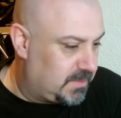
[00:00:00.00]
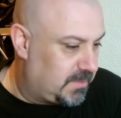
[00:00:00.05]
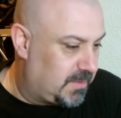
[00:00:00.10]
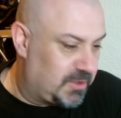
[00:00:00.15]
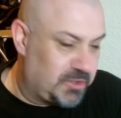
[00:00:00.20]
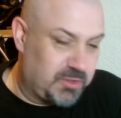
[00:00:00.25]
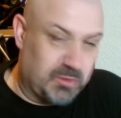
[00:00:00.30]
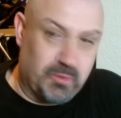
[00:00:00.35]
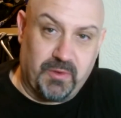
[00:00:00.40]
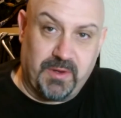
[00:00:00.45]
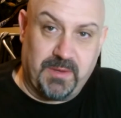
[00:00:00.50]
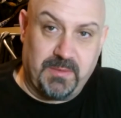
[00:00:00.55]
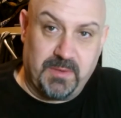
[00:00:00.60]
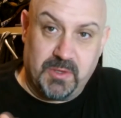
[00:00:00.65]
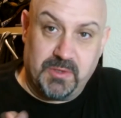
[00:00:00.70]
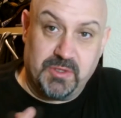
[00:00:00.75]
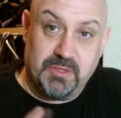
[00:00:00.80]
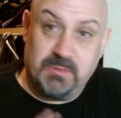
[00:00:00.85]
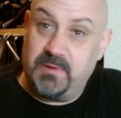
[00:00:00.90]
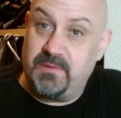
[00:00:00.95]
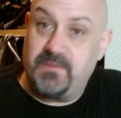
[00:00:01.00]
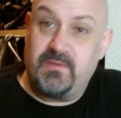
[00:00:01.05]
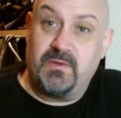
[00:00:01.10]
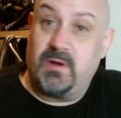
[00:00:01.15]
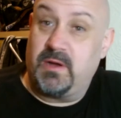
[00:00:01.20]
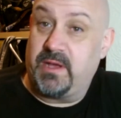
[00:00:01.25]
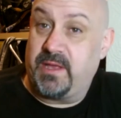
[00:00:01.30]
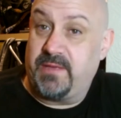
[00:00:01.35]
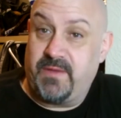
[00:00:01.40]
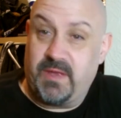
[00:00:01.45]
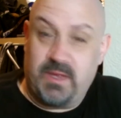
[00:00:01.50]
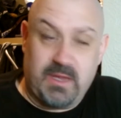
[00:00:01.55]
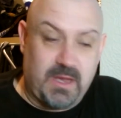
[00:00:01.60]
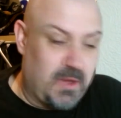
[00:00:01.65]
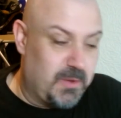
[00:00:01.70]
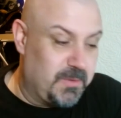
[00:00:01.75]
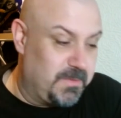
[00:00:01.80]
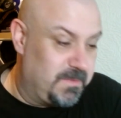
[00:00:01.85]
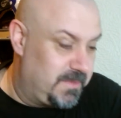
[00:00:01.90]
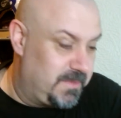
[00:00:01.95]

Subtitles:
I saw him use them, I thought I'd give it a go.